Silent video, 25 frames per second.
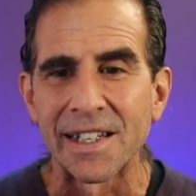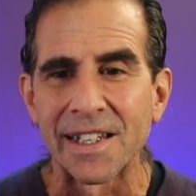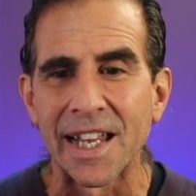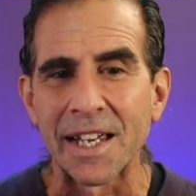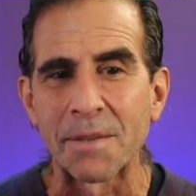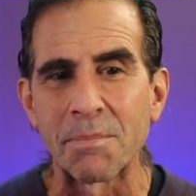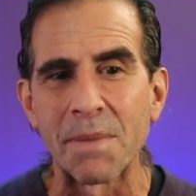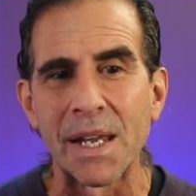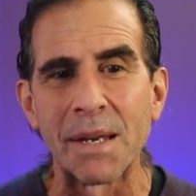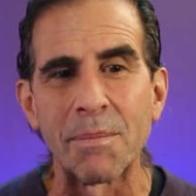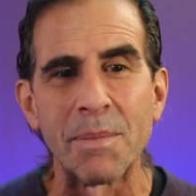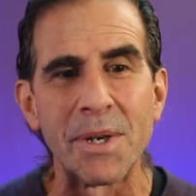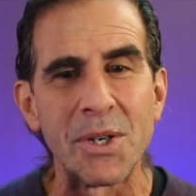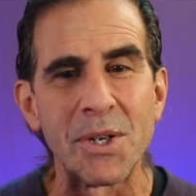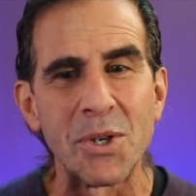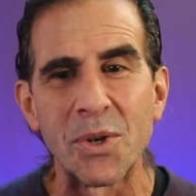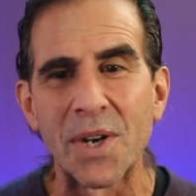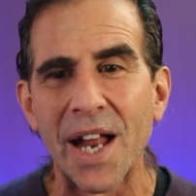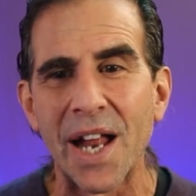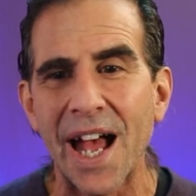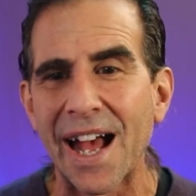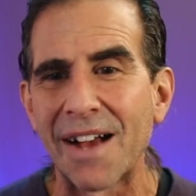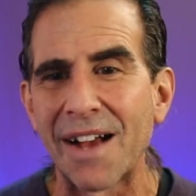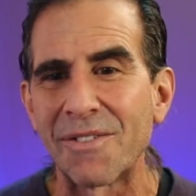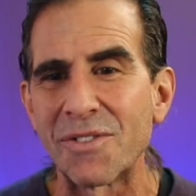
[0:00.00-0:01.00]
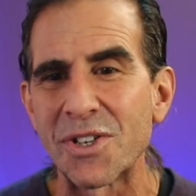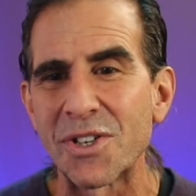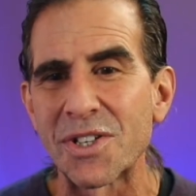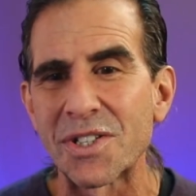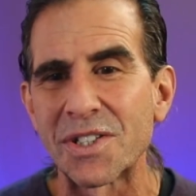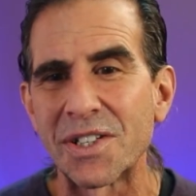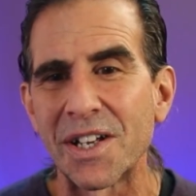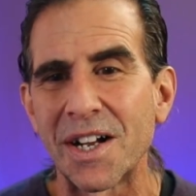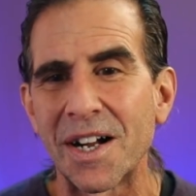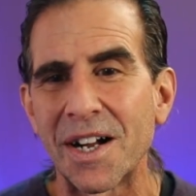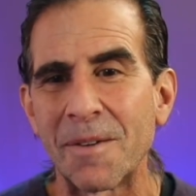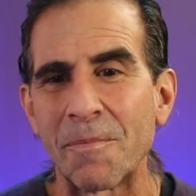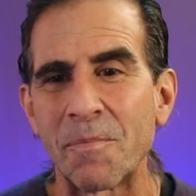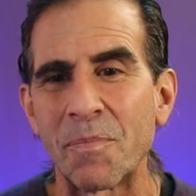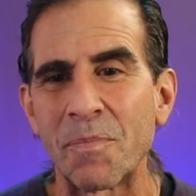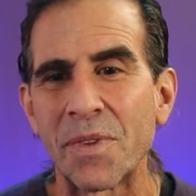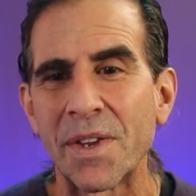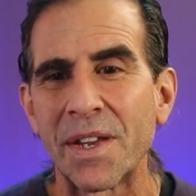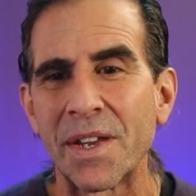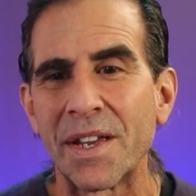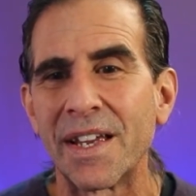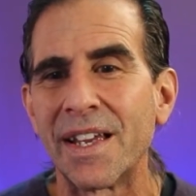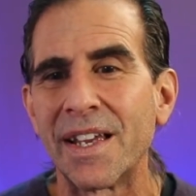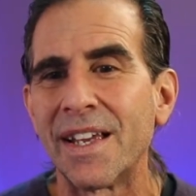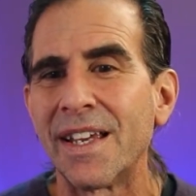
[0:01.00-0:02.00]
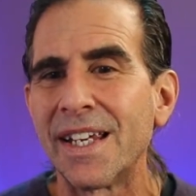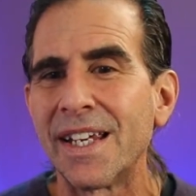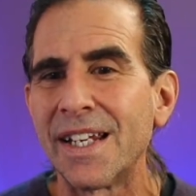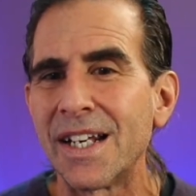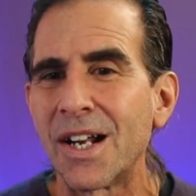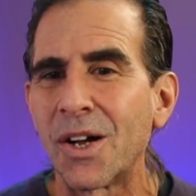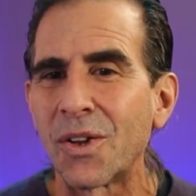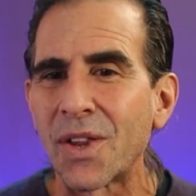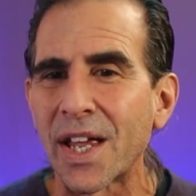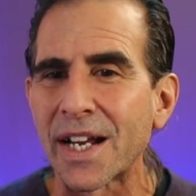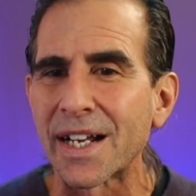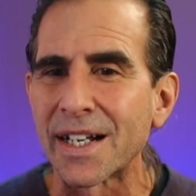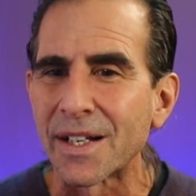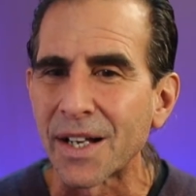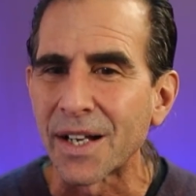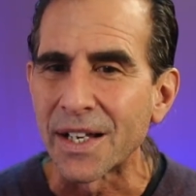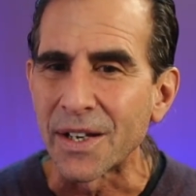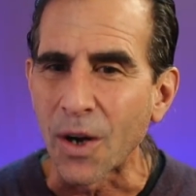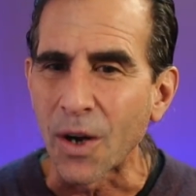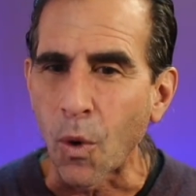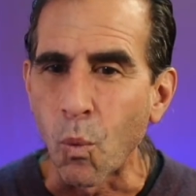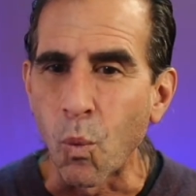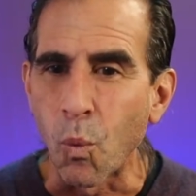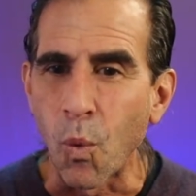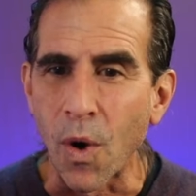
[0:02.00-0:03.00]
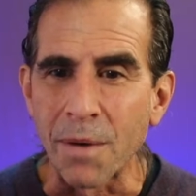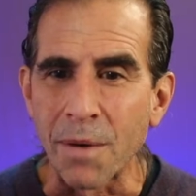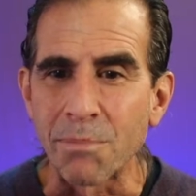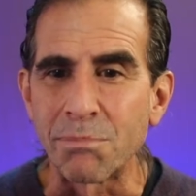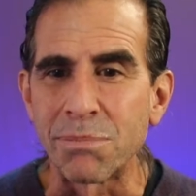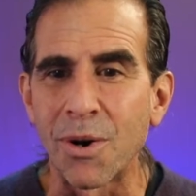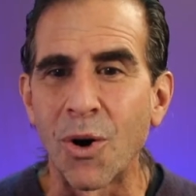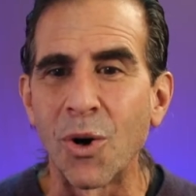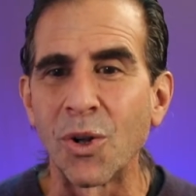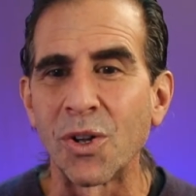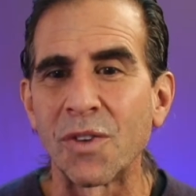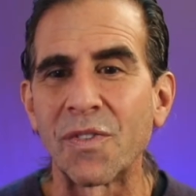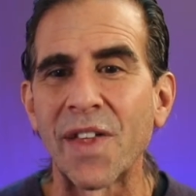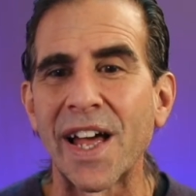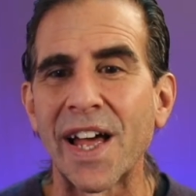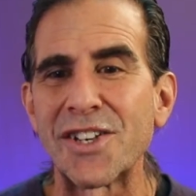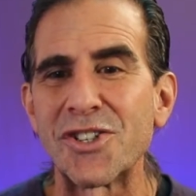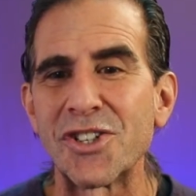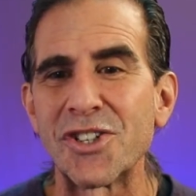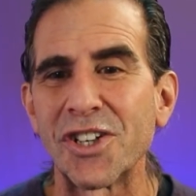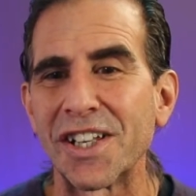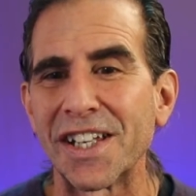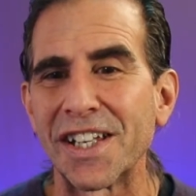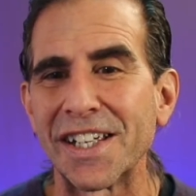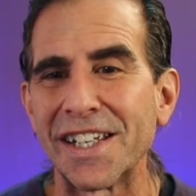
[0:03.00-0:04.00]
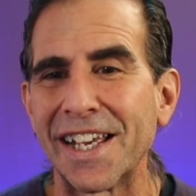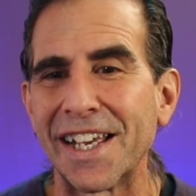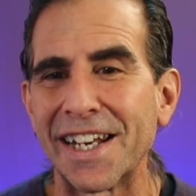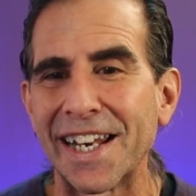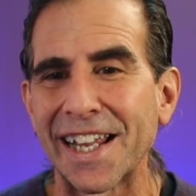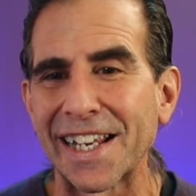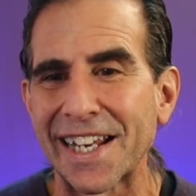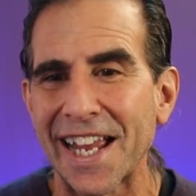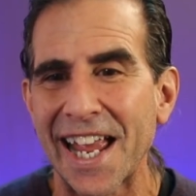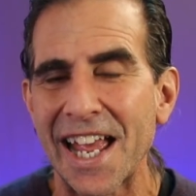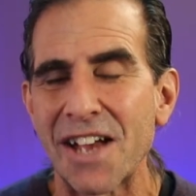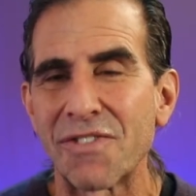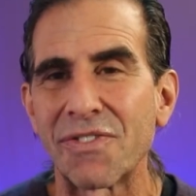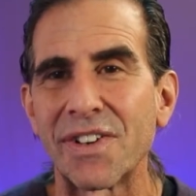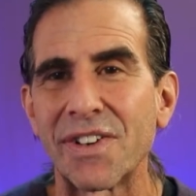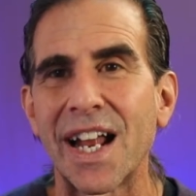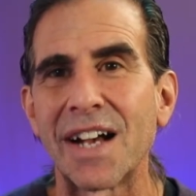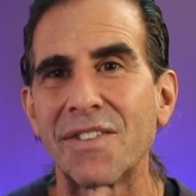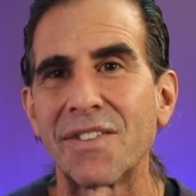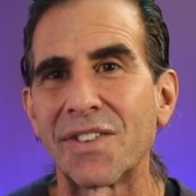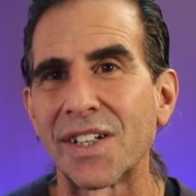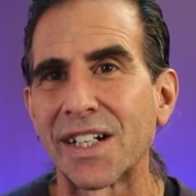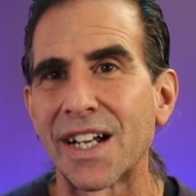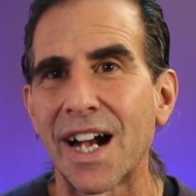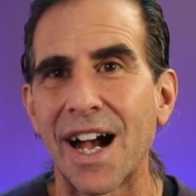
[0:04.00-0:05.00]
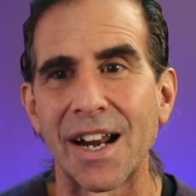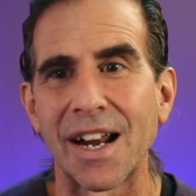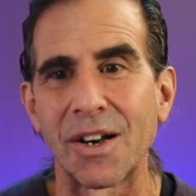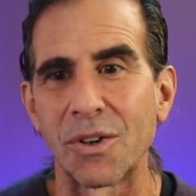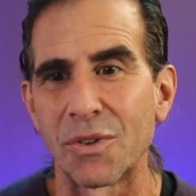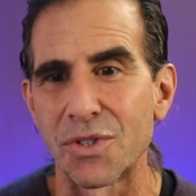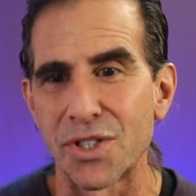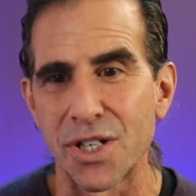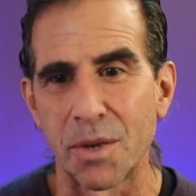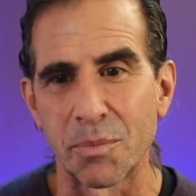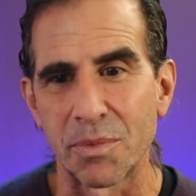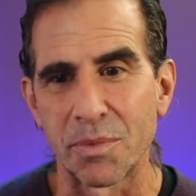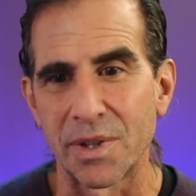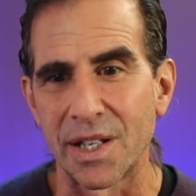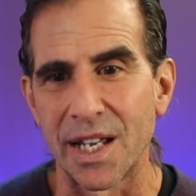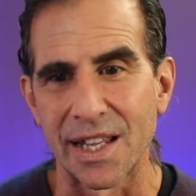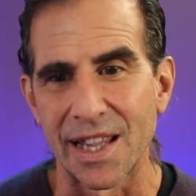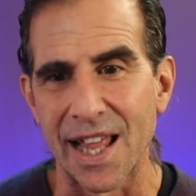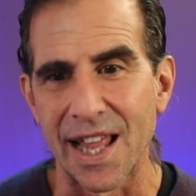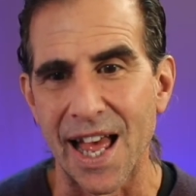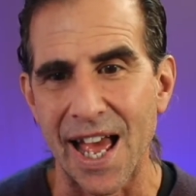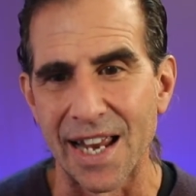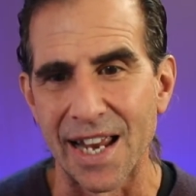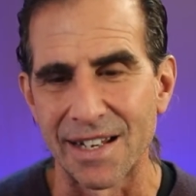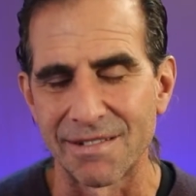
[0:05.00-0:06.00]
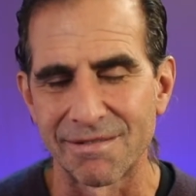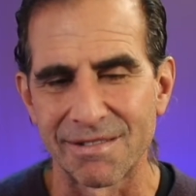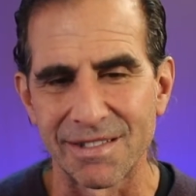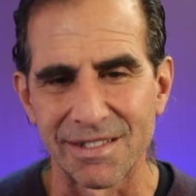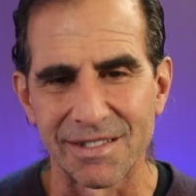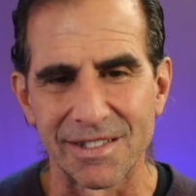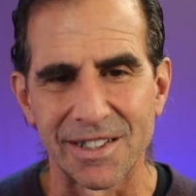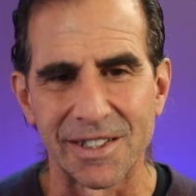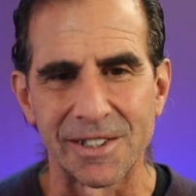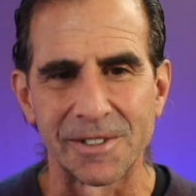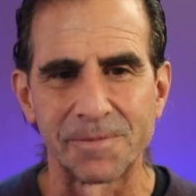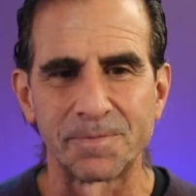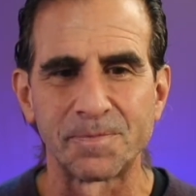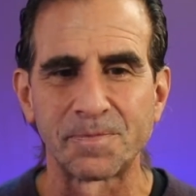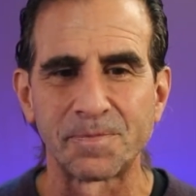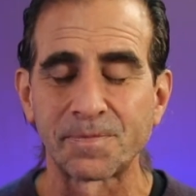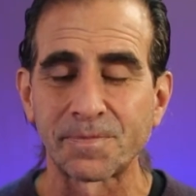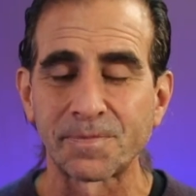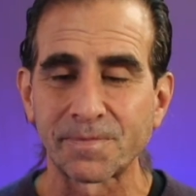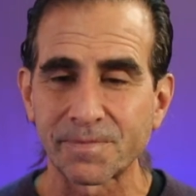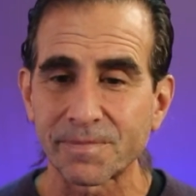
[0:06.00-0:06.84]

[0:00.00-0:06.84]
Like maybe you'd have just like one bowl of that chili and like half an avocado, something like that. Well,